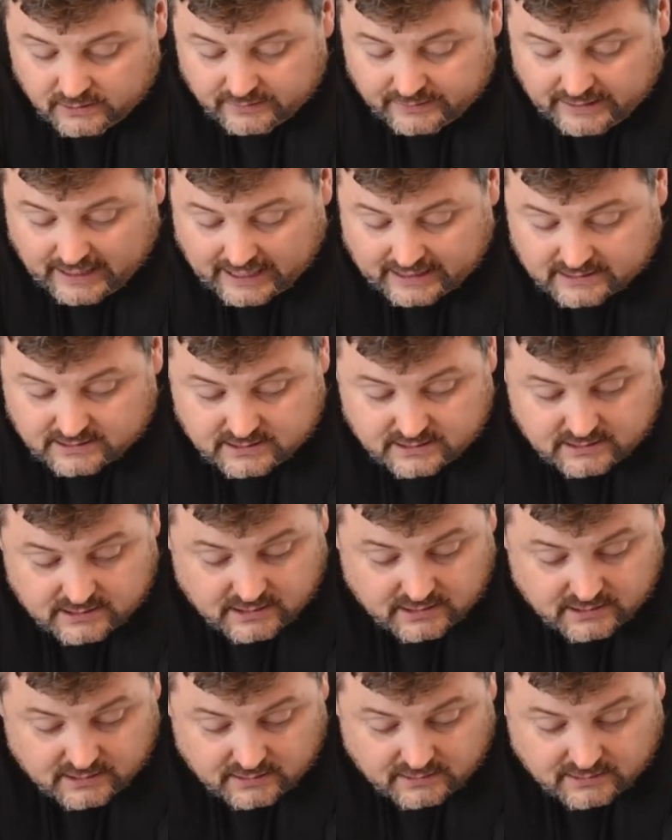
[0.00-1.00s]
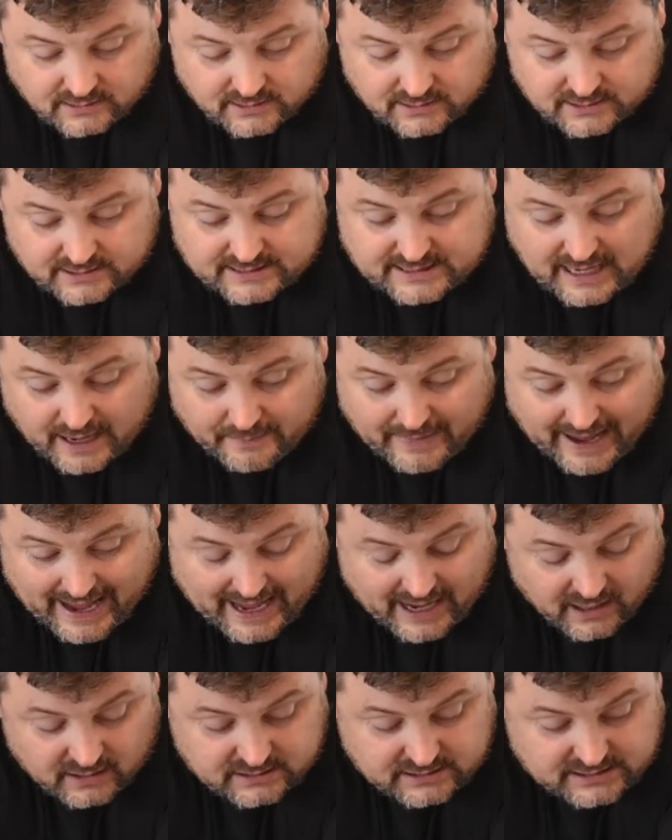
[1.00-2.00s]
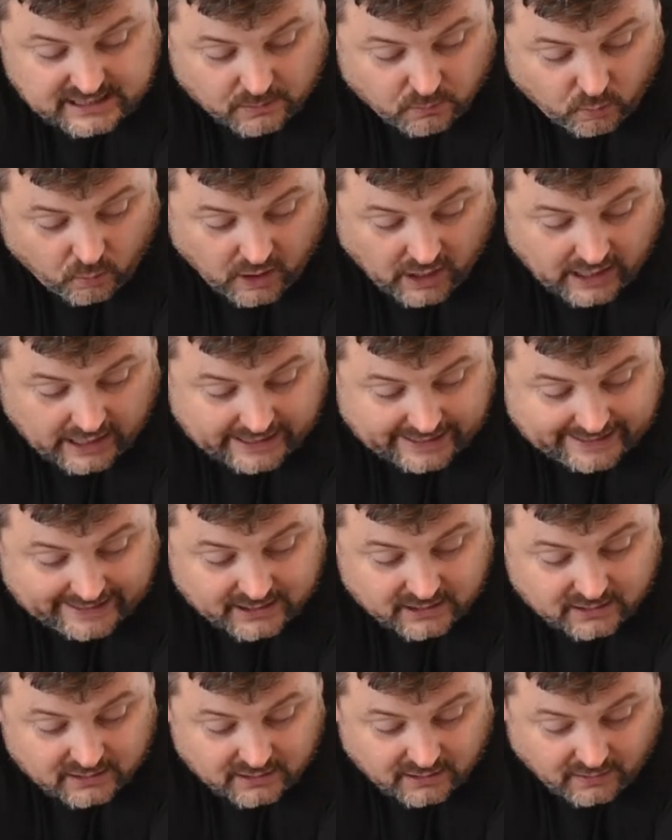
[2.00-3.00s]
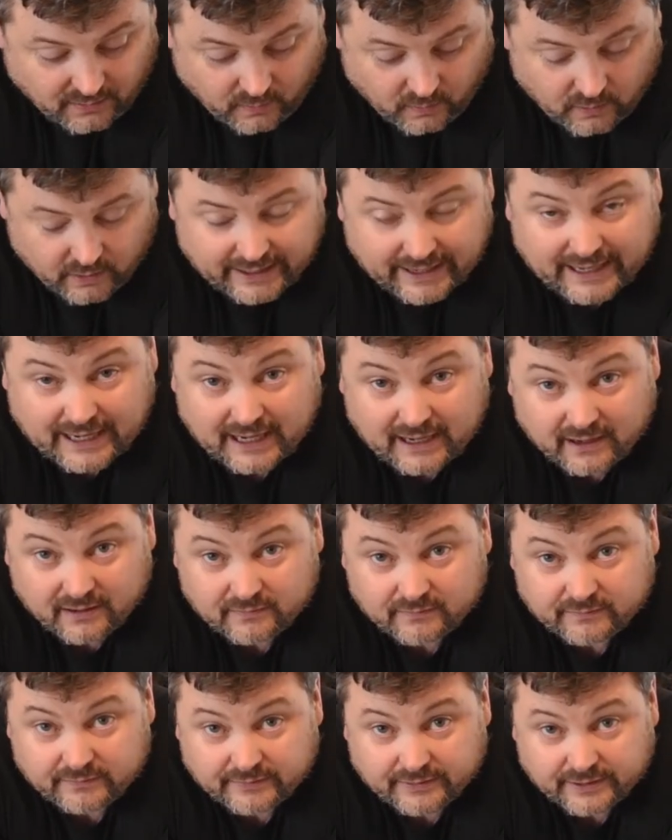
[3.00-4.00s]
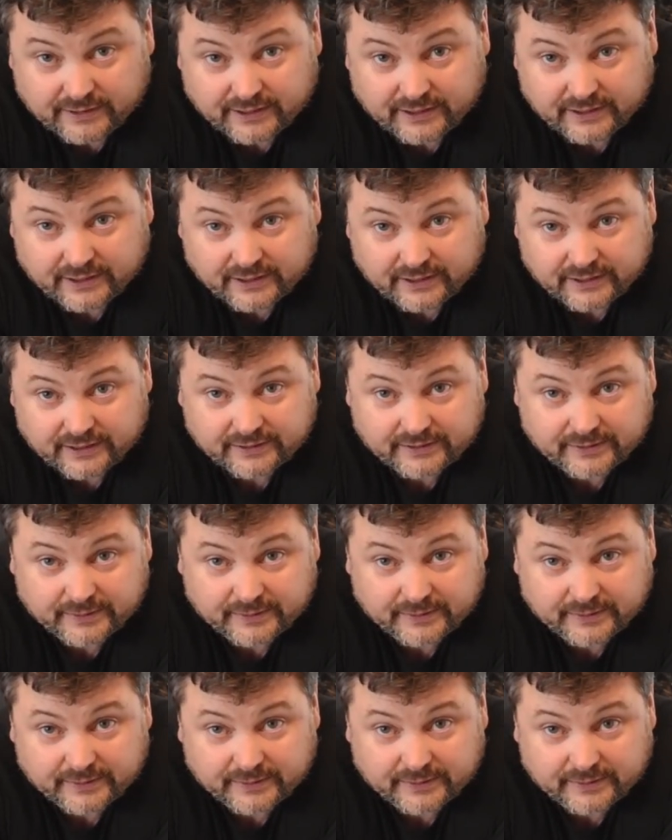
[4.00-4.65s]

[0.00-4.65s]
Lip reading: that somehow, some way, I have